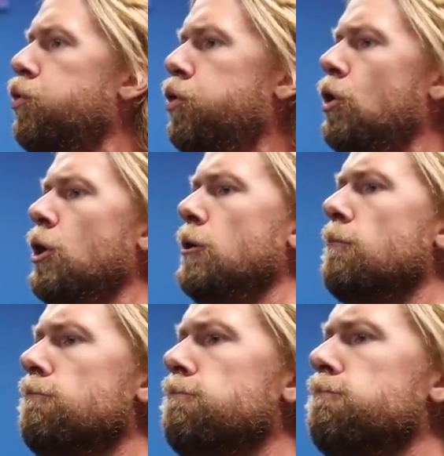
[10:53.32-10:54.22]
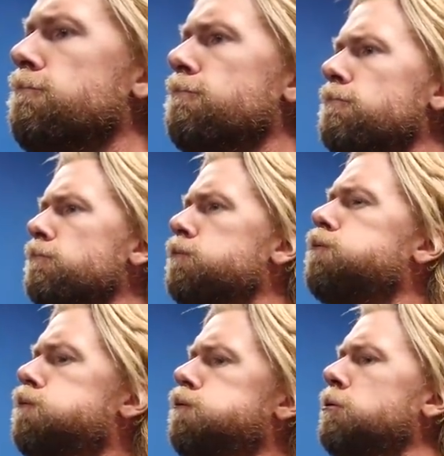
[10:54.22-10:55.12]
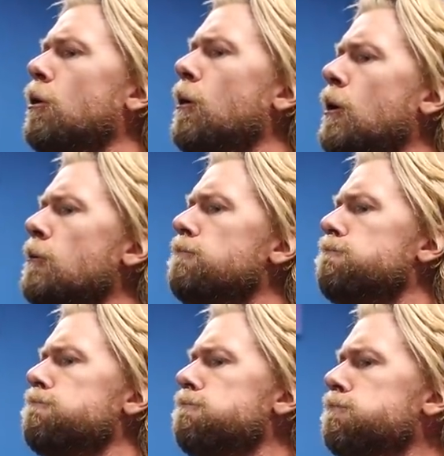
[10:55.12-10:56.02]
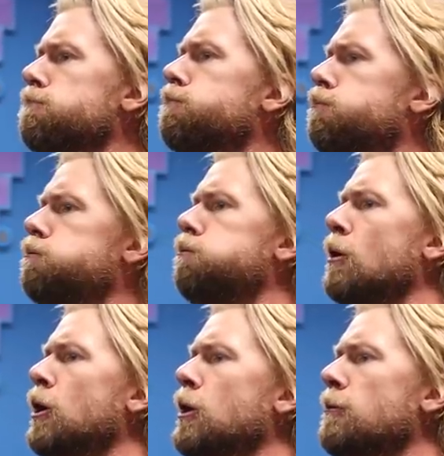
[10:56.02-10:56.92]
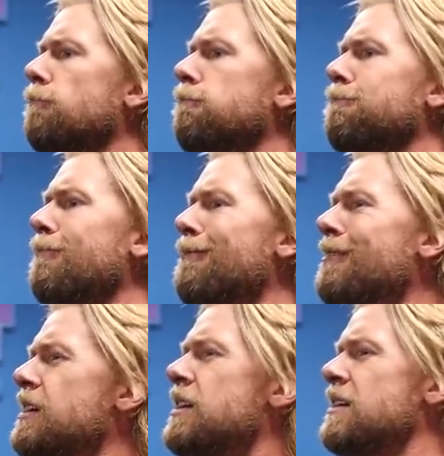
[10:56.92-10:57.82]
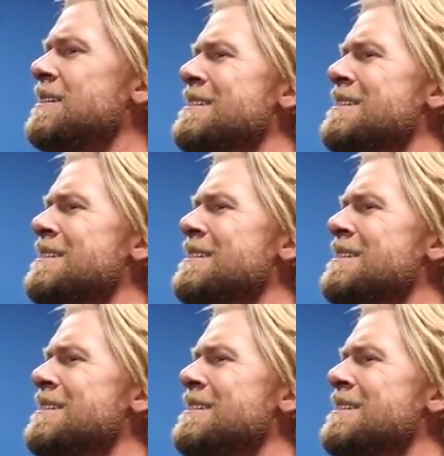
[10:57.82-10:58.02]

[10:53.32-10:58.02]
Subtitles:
after this long workout for a pose off at the end. Because then that's another, I think he posed for an